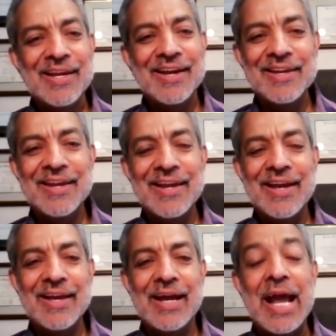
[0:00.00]

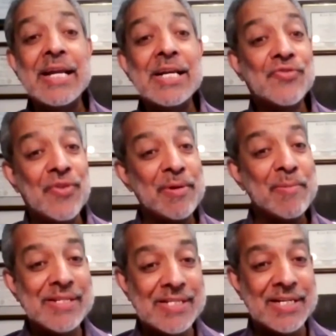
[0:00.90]
Yeah. And it's filmed in
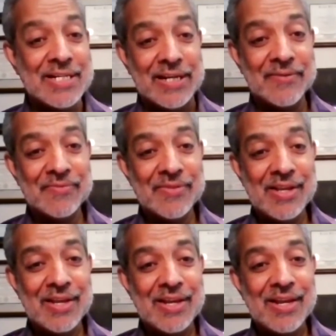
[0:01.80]
my city
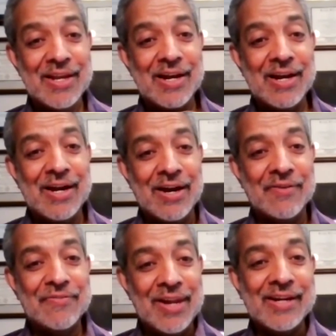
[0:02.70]

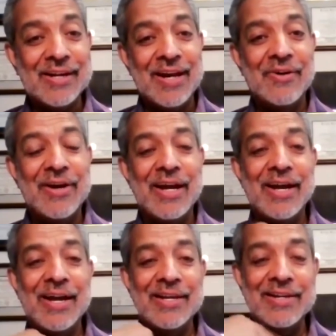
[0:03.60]
of Lucknow.
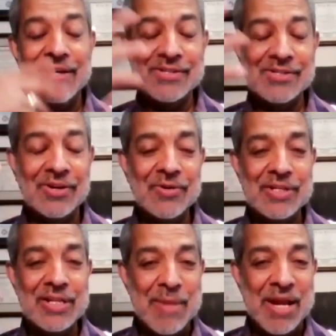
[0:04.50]
And so
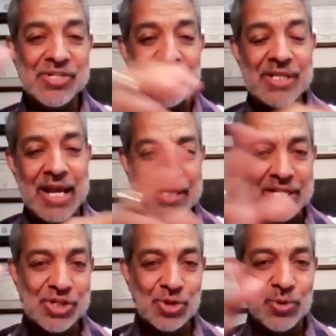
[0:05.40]
they mentioned that, they
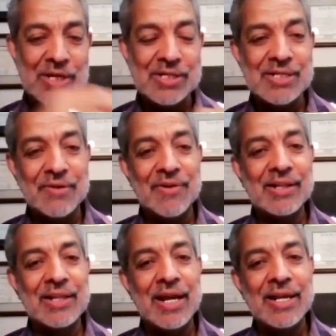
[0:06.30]
show it and stuff like
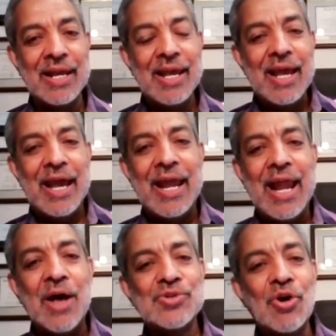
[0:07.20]
that. And
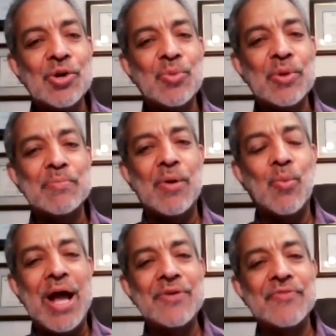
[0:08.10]
I saw it with my
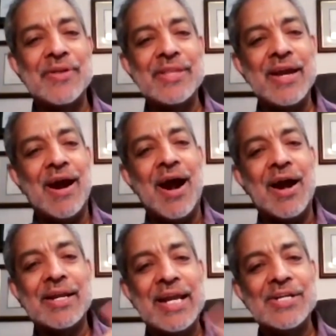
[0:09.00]
wife, and there
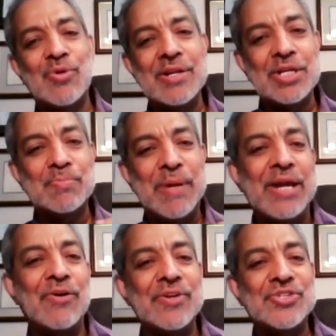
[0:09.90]
are kids who are just
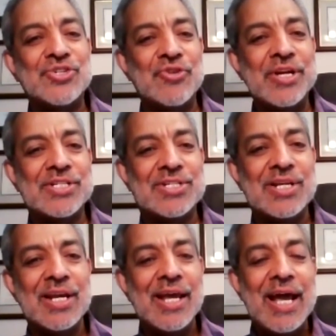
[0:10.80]
playing on the streets.
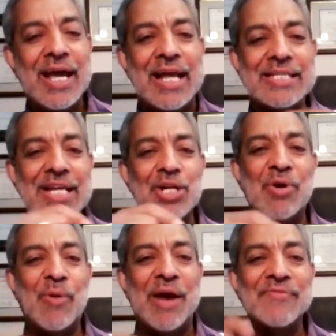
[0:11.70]
And I said to my
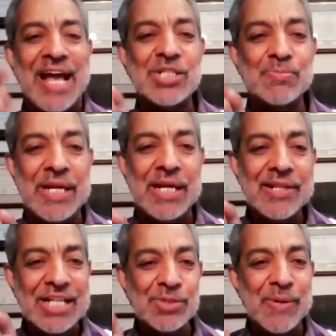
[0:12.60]
wife, that's me
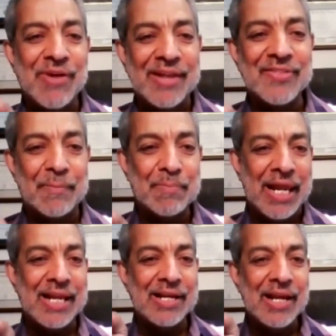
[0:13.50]
right there,
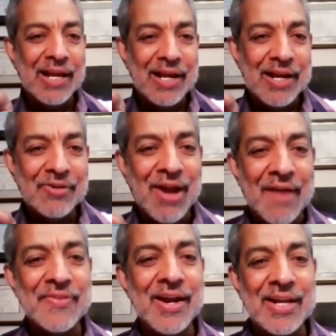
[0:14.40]
playing
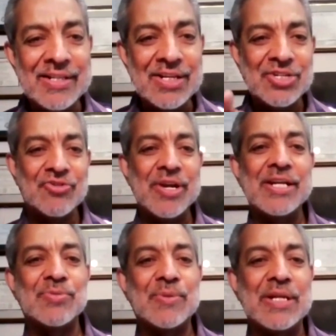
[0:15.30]
right there in the
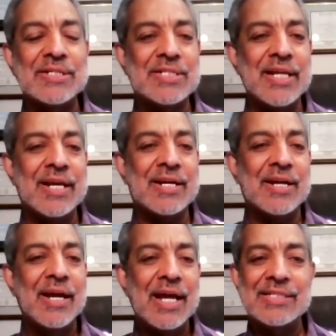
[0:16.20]
streets with a stick
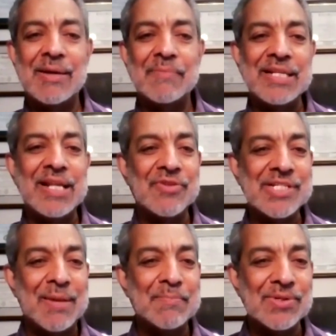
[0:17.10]
and something that
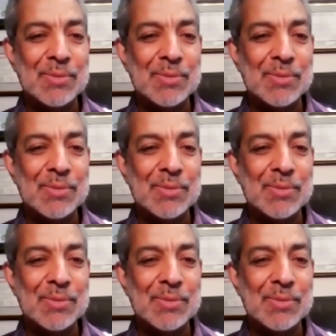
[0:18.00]
resembles a